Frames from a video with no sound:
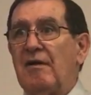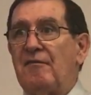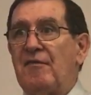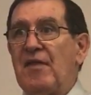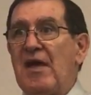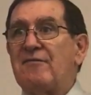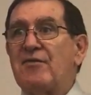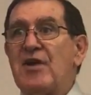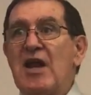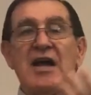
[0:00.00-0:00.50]

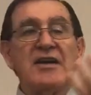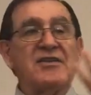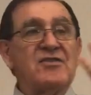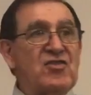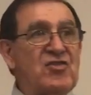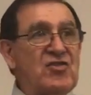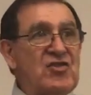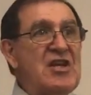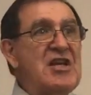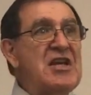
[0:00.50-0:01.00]
They've not
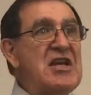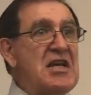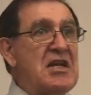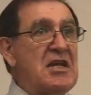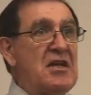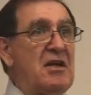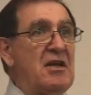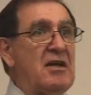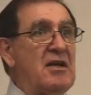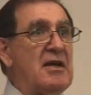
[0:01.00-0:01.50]

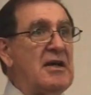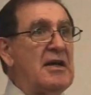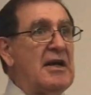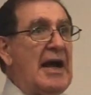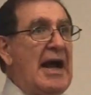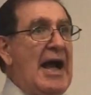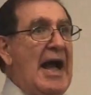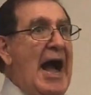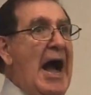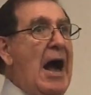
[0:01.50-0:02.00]
seen
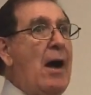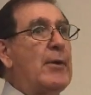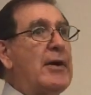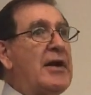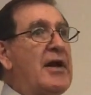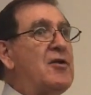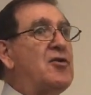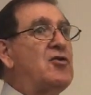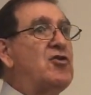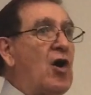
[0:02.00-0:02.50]
how
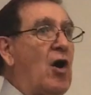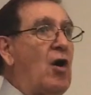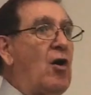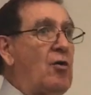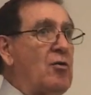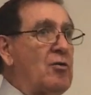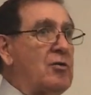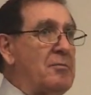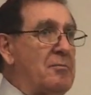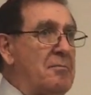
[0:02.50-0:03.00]
an
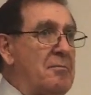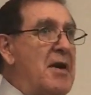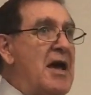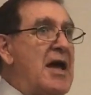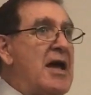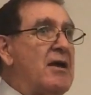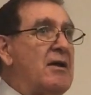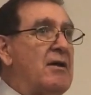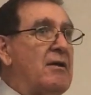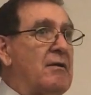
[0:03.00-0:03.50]
adult
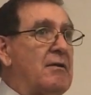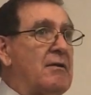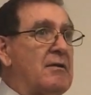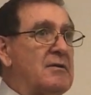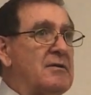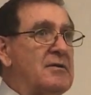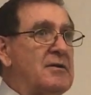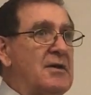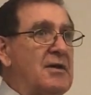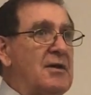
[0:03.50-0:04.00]
male
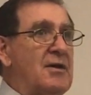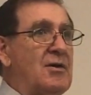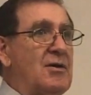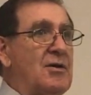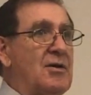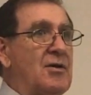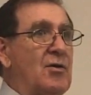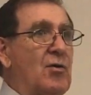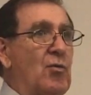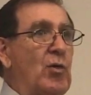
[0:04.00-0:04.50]

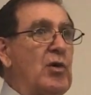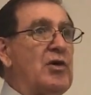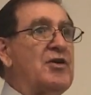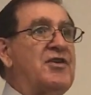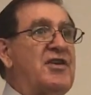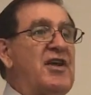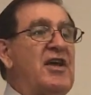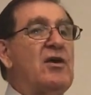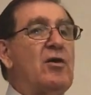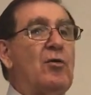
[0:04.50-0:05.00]
will
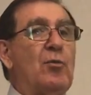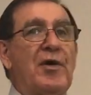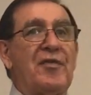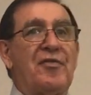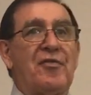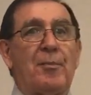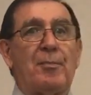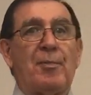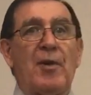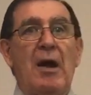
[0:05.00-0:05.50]
deal
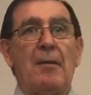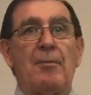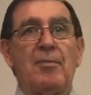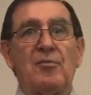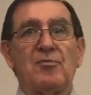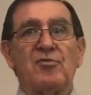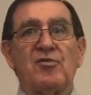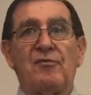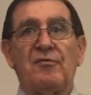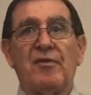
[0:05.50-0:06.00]
with the
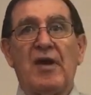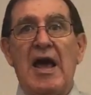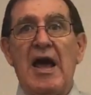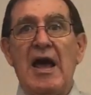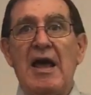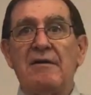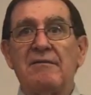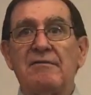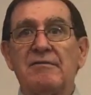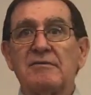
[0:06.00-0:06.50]
problems of
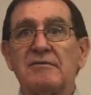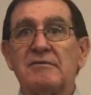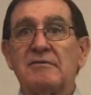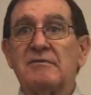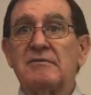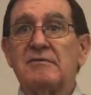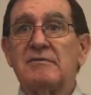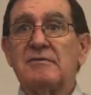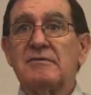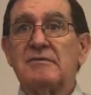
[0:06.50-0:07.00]
life.
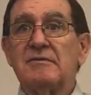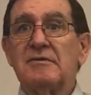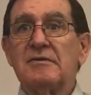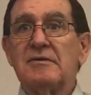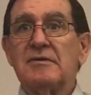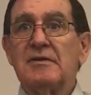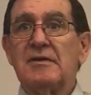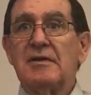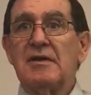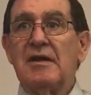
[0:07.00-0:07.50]

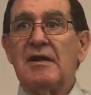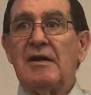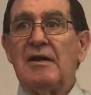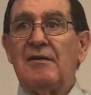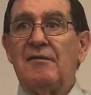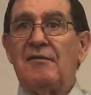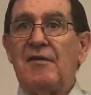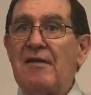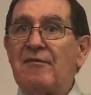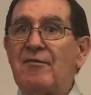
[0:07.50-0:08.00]

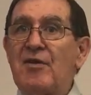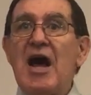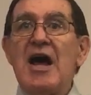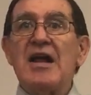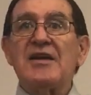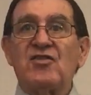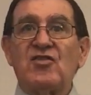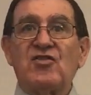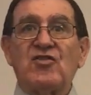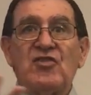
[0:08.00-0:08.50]
They've
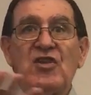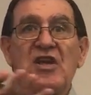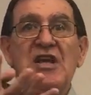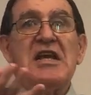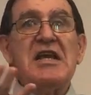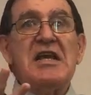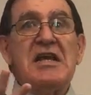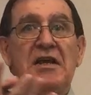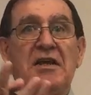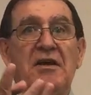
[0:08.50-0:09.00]
not
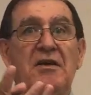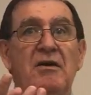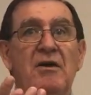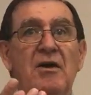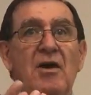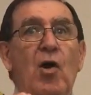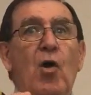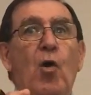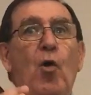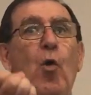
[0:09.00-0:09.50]
seen
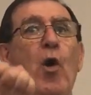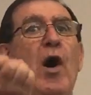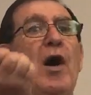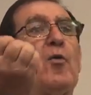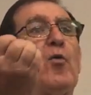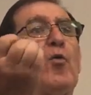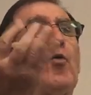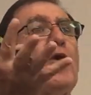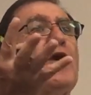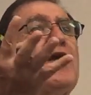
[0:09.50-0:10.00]

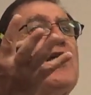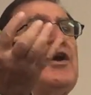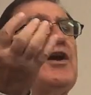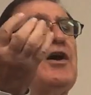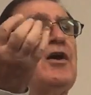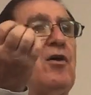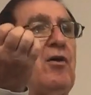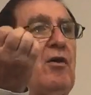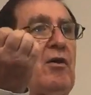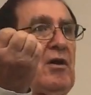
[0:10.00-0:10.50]
what
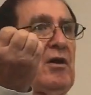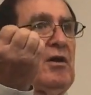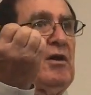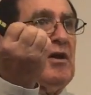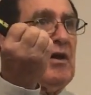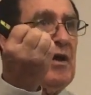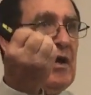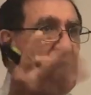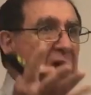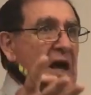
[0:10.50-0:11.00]

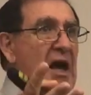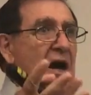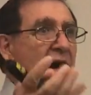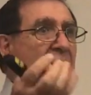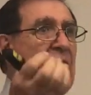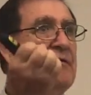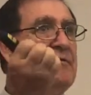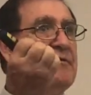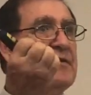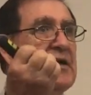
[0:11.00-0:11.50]
real
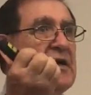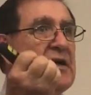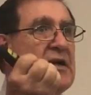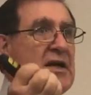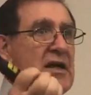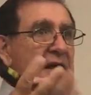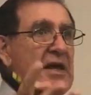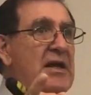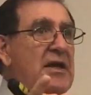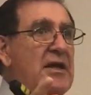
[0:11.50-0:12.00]
love
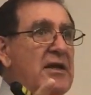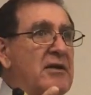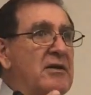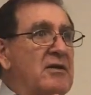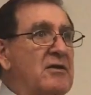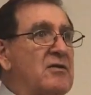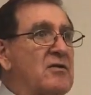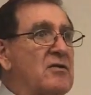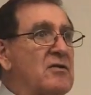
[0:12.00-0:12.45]
is